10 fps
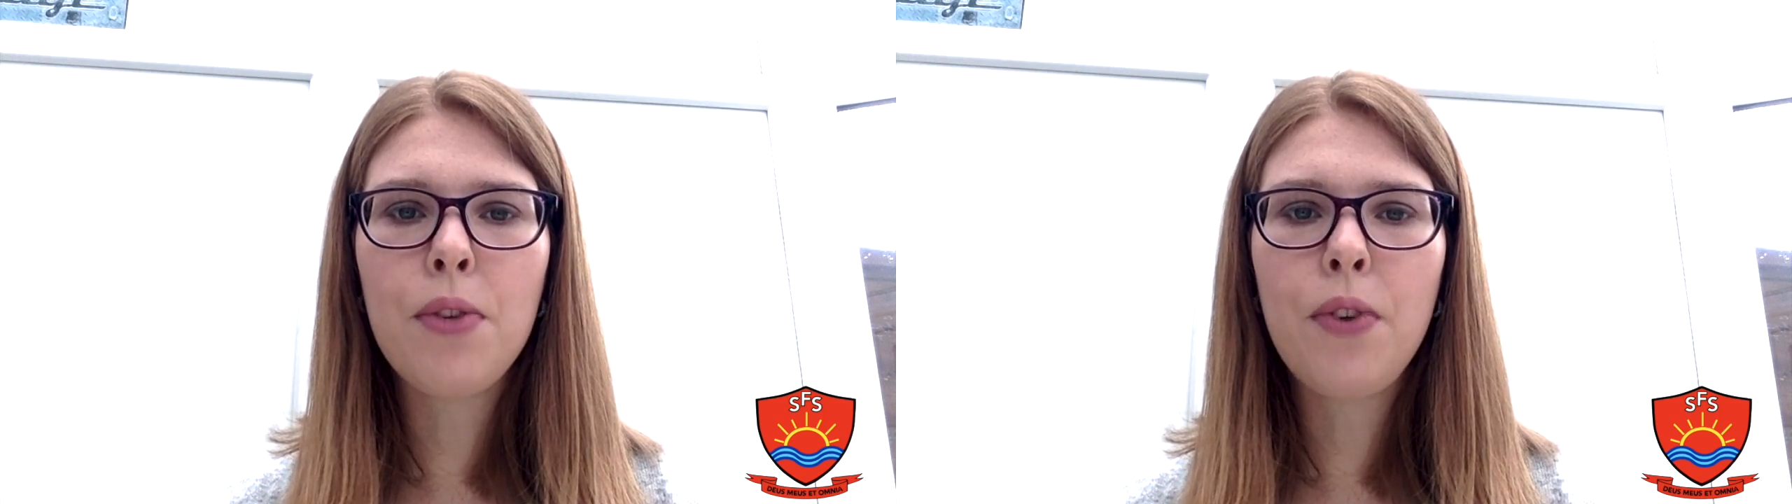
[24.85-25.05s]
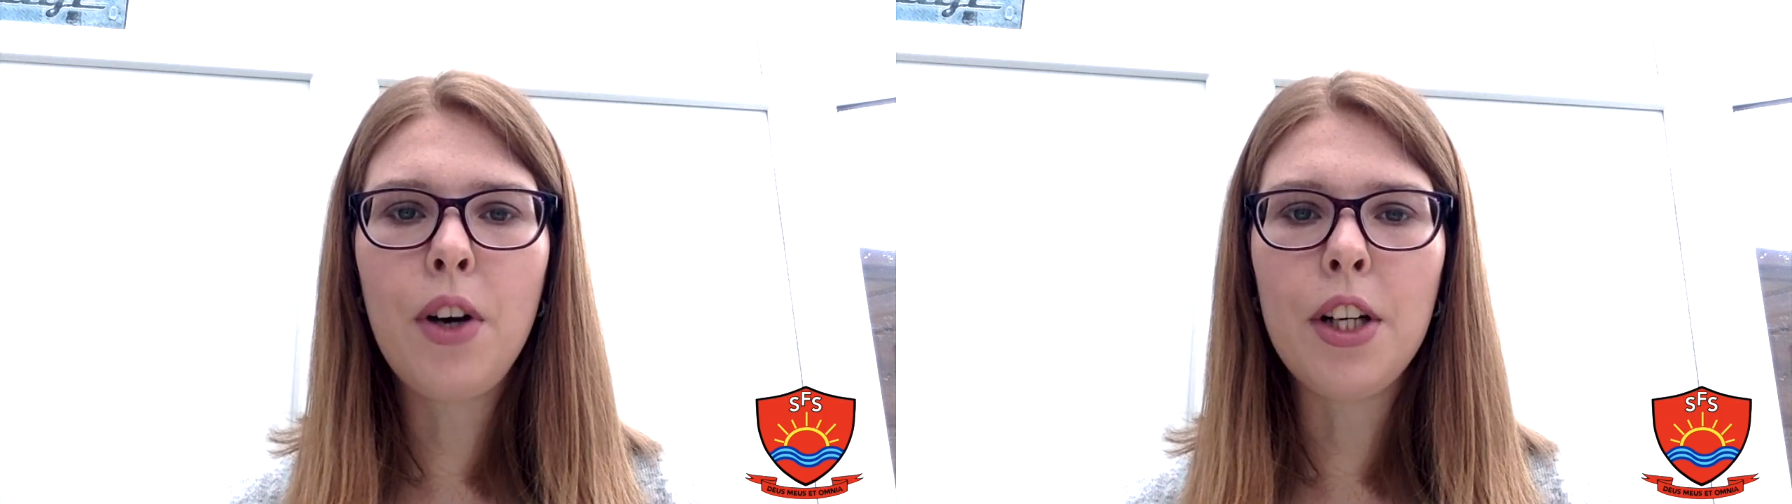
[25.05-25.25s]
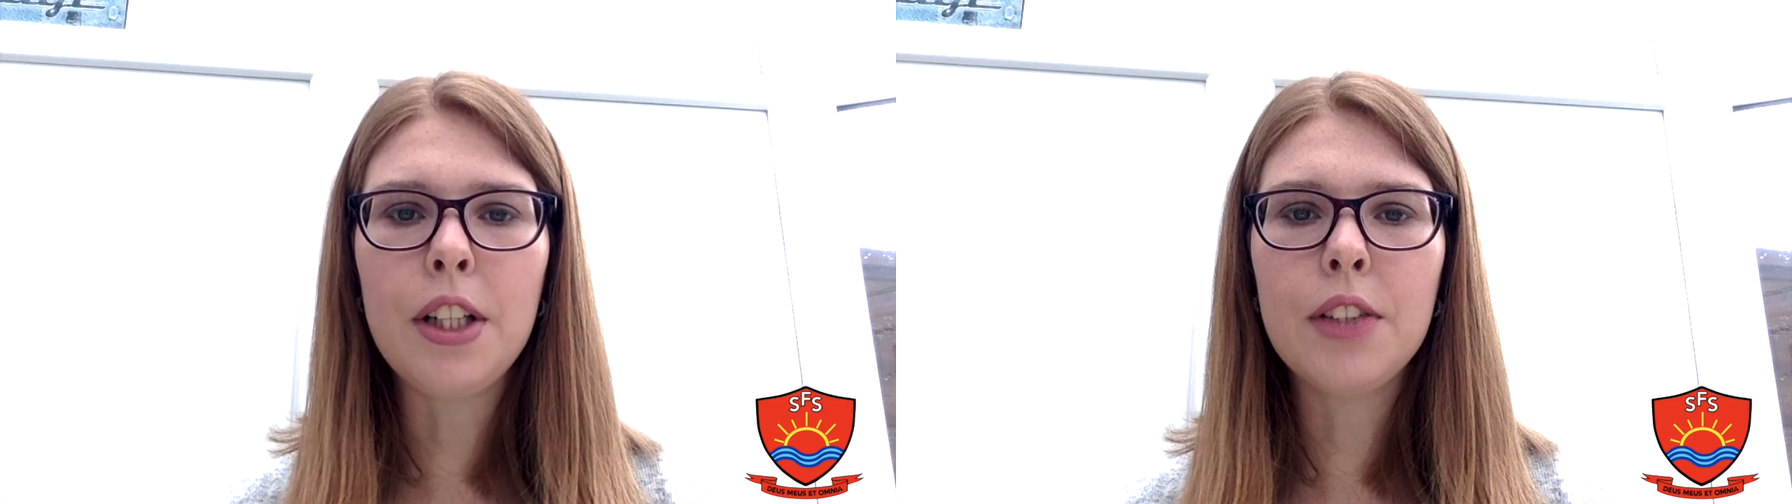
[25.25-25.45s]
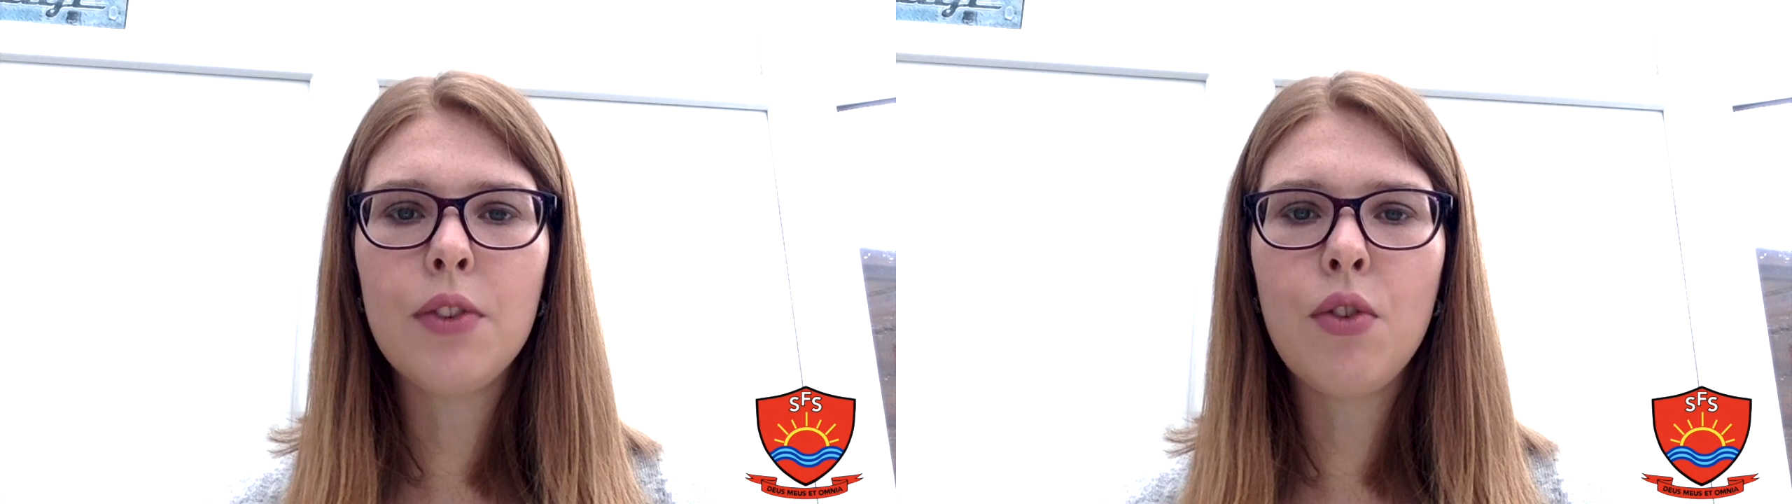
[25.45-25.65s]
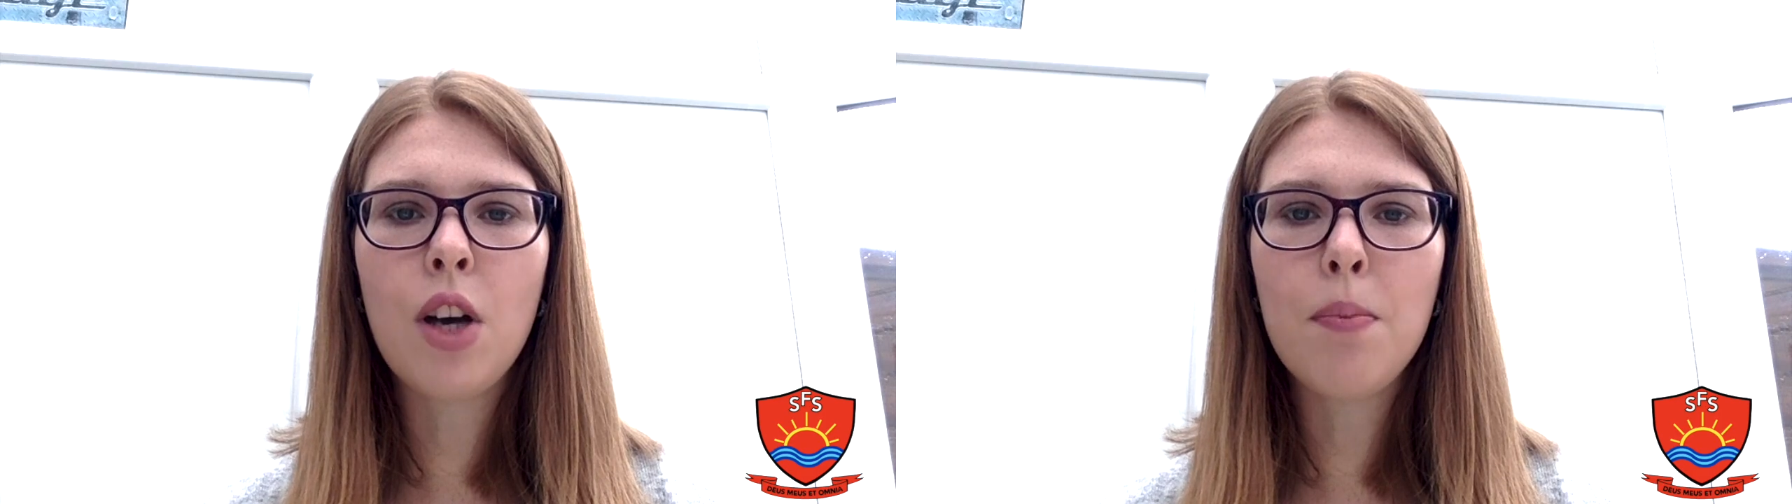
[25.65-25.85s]
find the
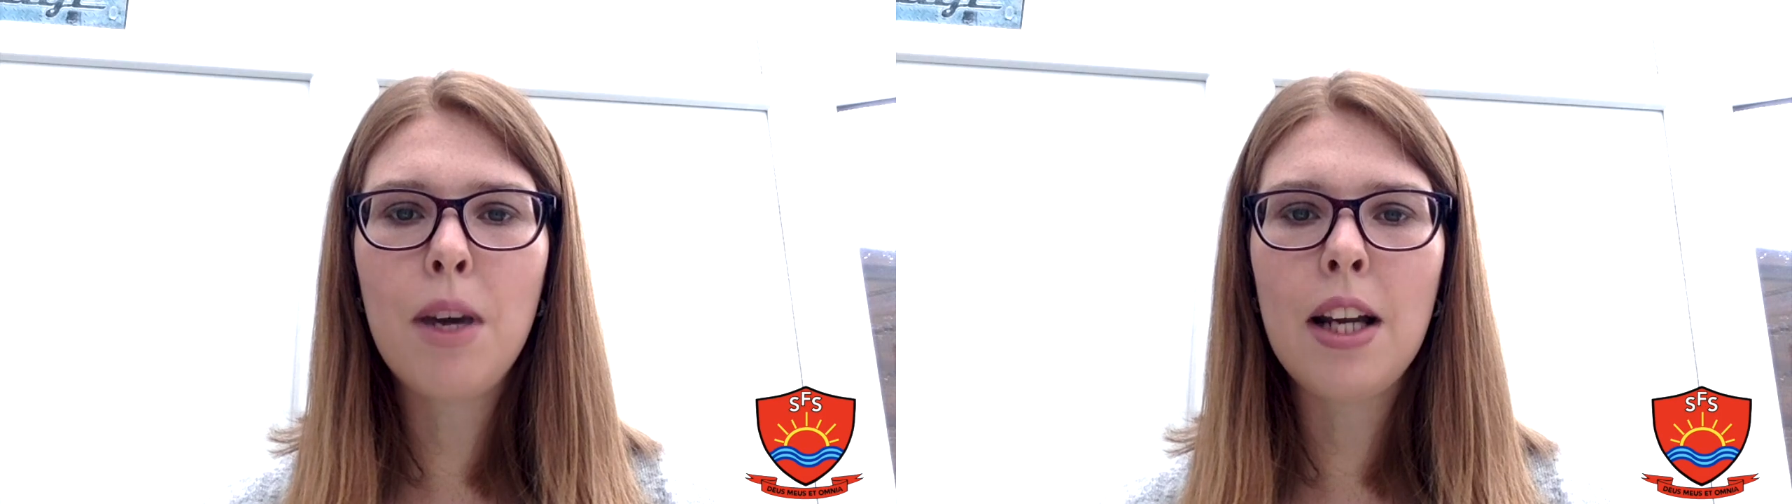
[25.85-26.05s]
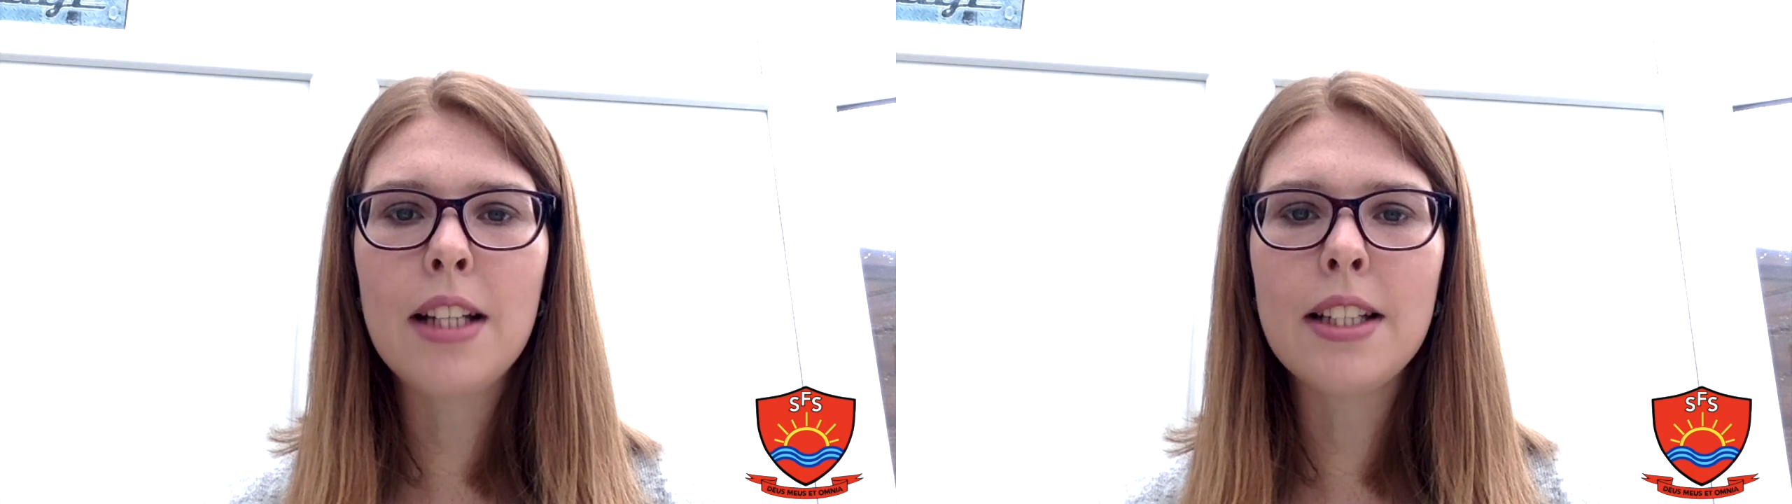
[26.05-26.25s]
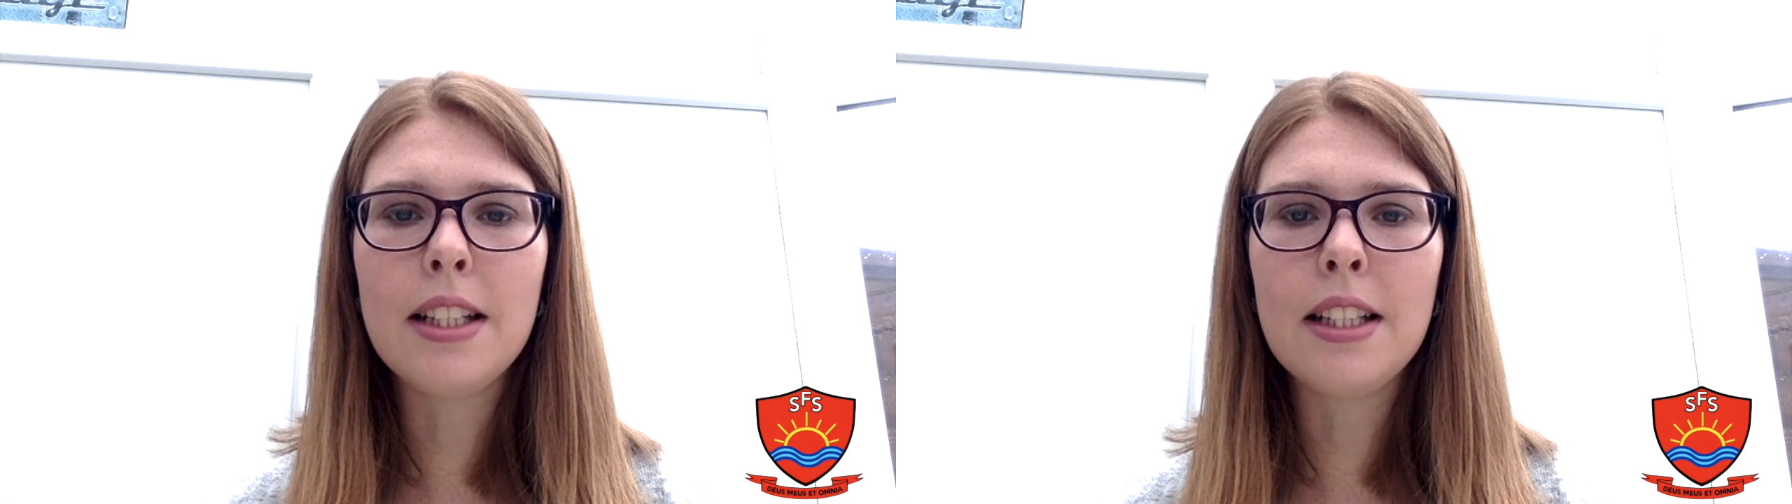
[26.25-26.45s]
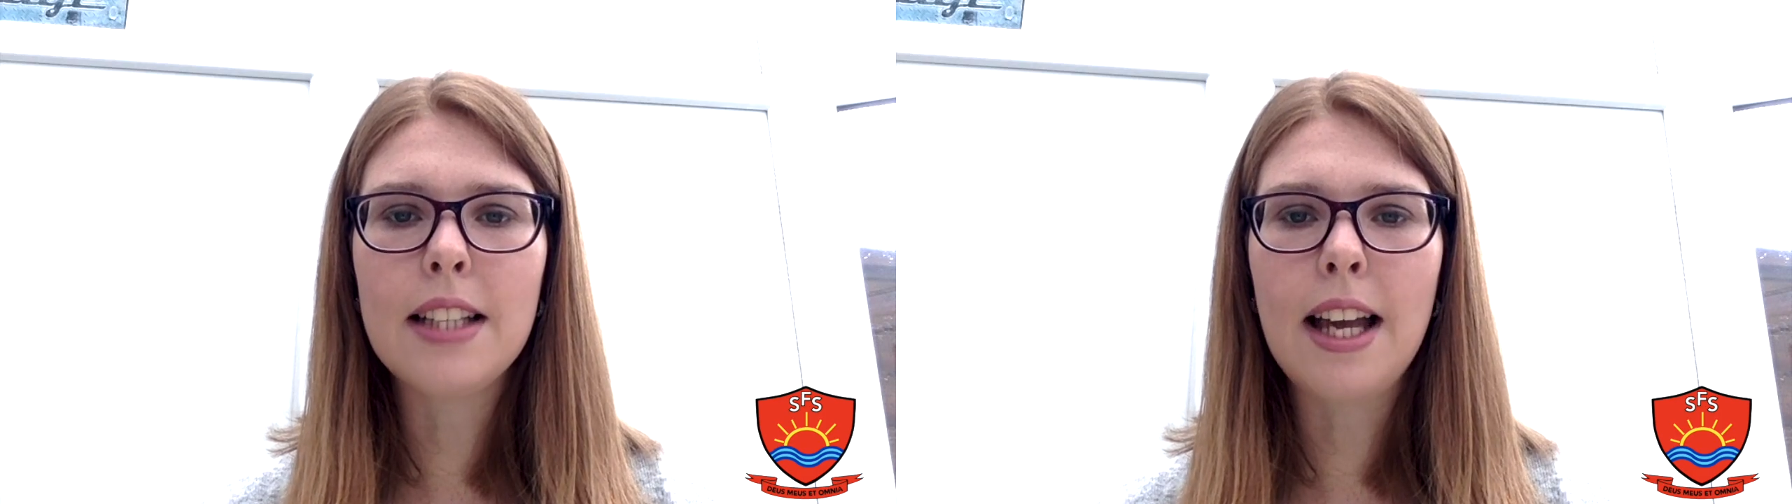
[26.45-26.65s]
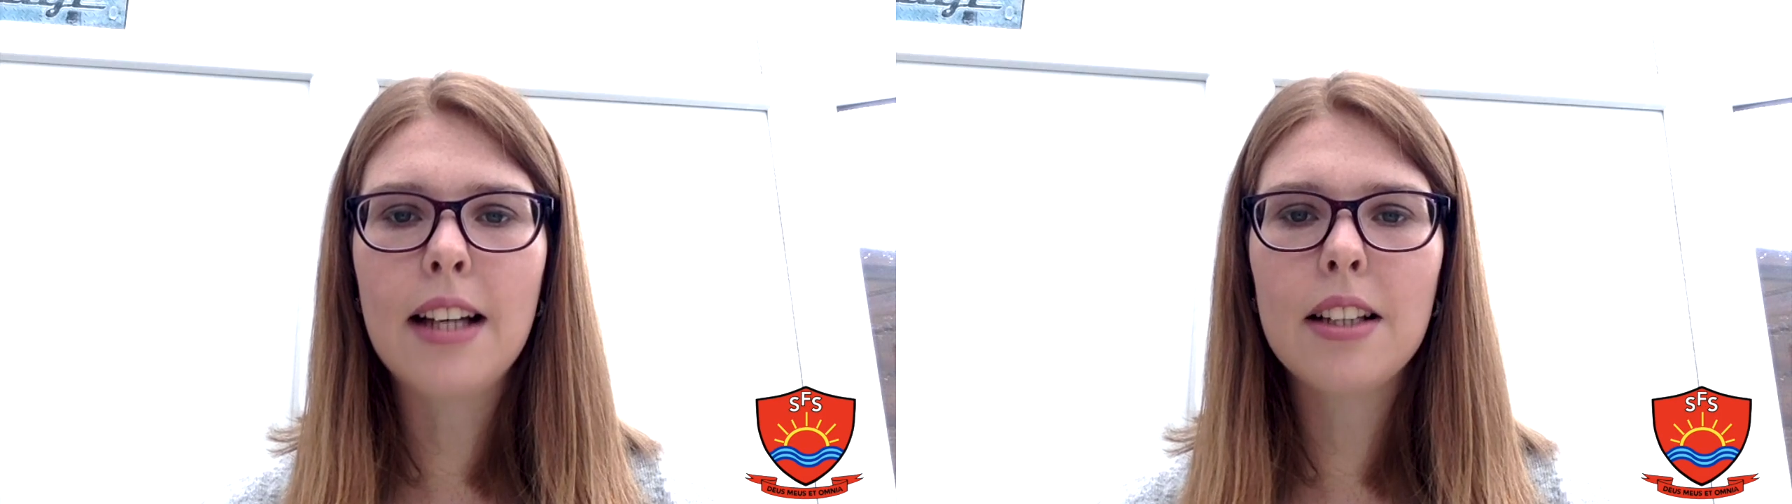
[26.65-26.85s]
right place in the
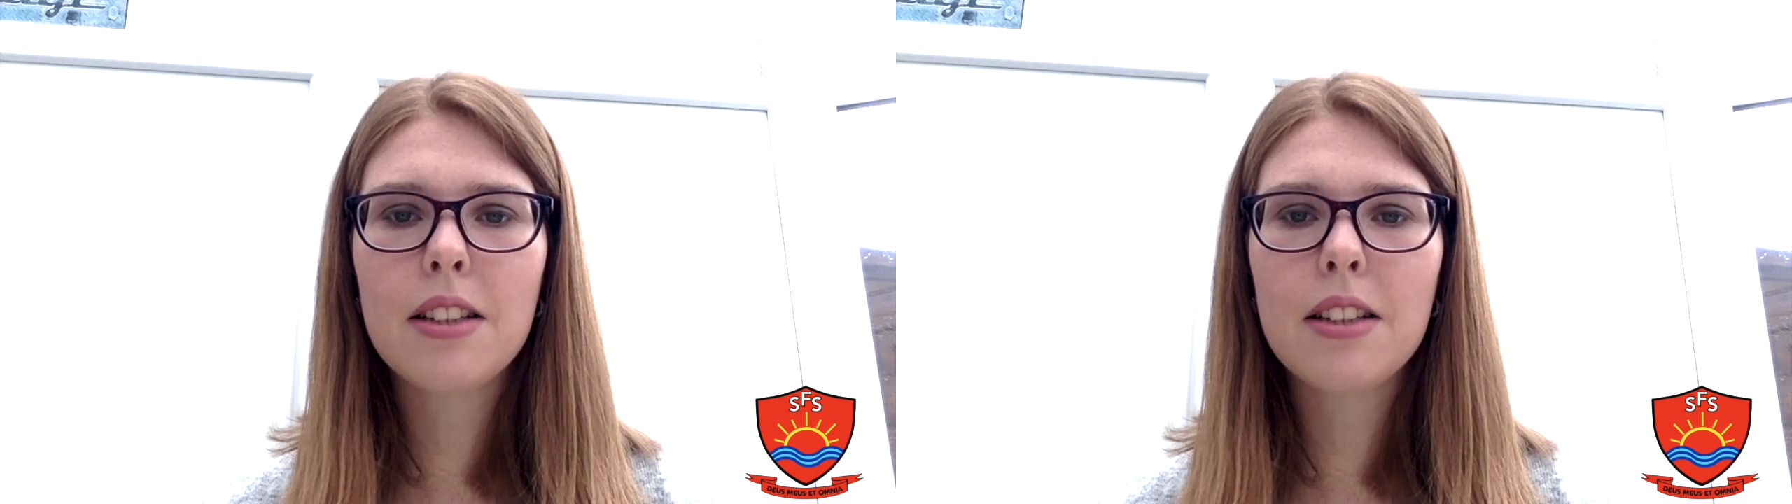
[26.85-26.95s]
text.